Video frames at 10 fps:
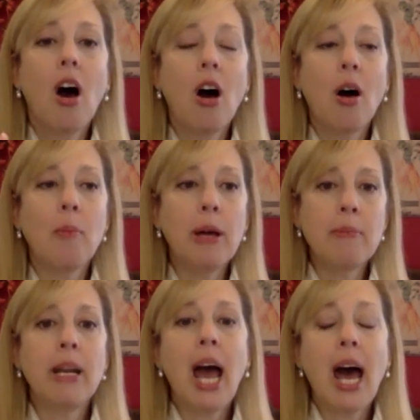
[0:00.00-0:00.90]
in
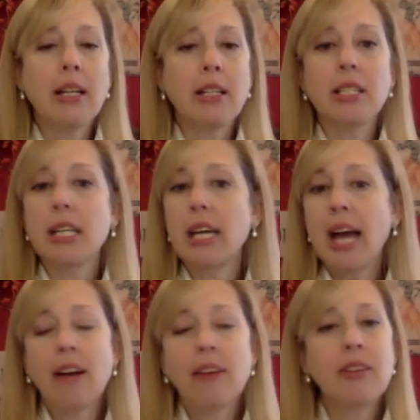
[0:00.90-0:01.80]
Manhattan, to get
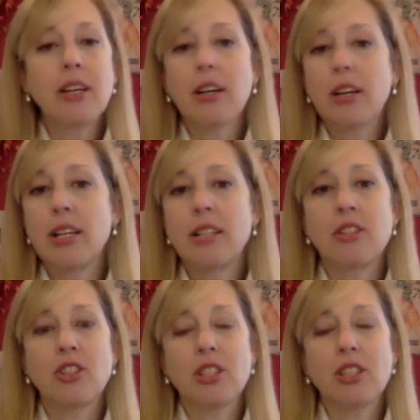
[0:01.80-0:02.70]
out of here is
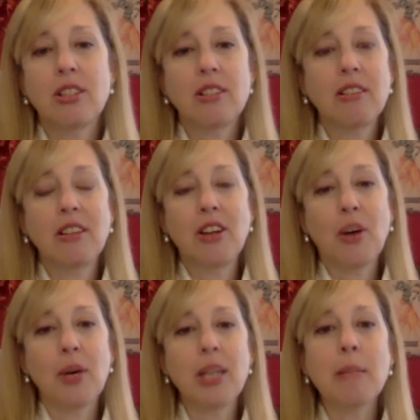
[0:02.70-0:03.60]
just,
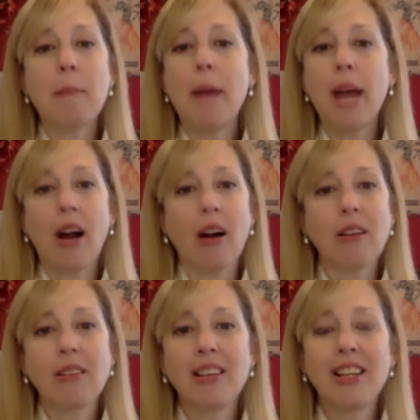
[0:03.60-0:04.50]
it's a bear.
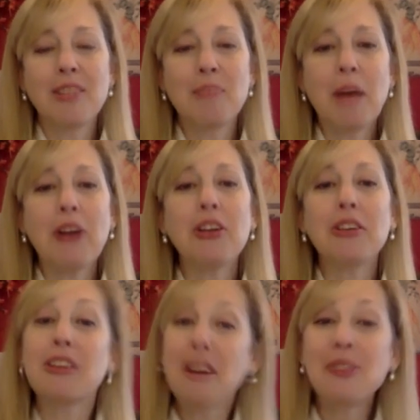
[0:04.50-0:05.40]
It's better
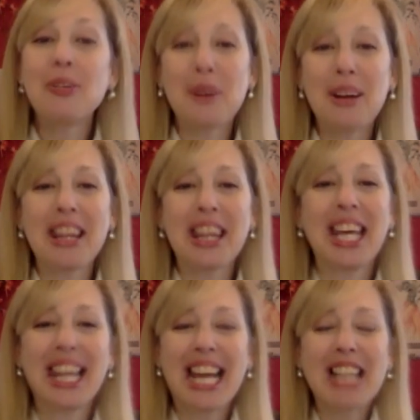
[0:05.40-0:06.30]
to go north.
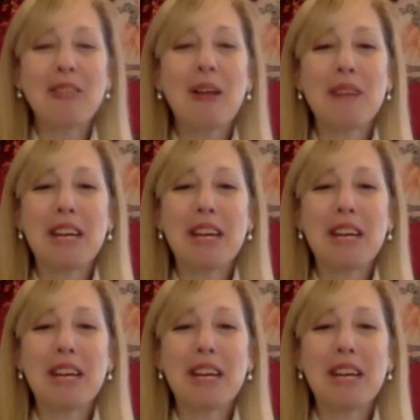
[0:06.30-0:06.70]
That's why we